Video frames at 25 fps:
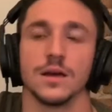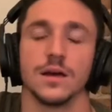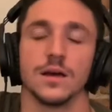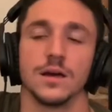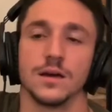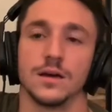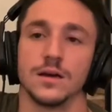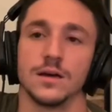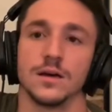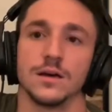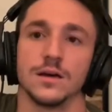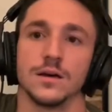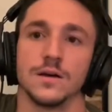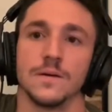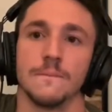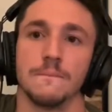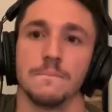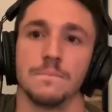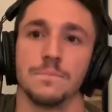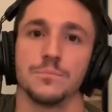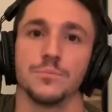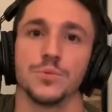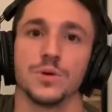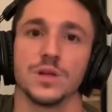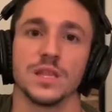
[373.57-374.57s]
Uh,
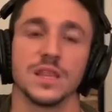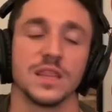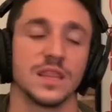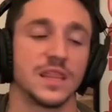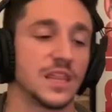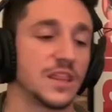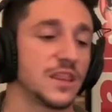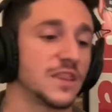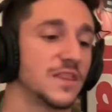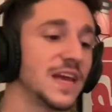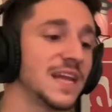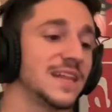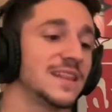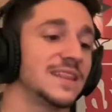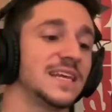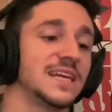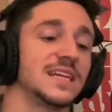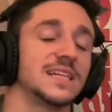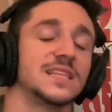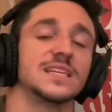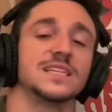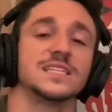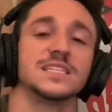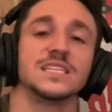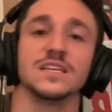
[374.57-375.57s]
but the thing
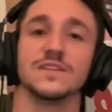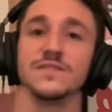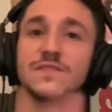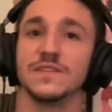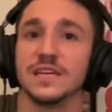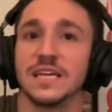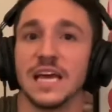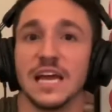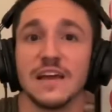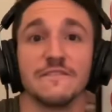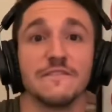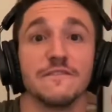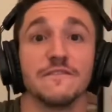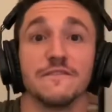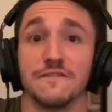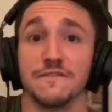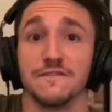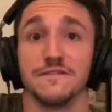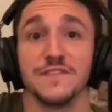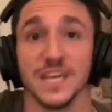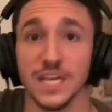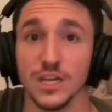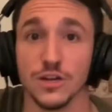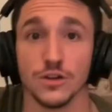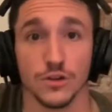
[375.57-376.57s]
that the TVA
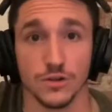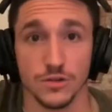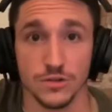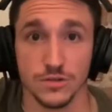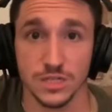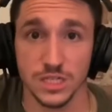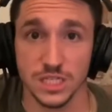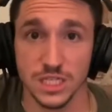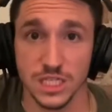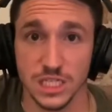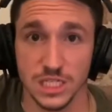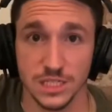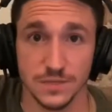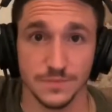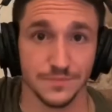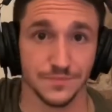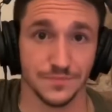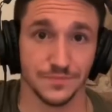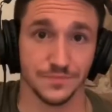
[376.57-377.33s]
fears,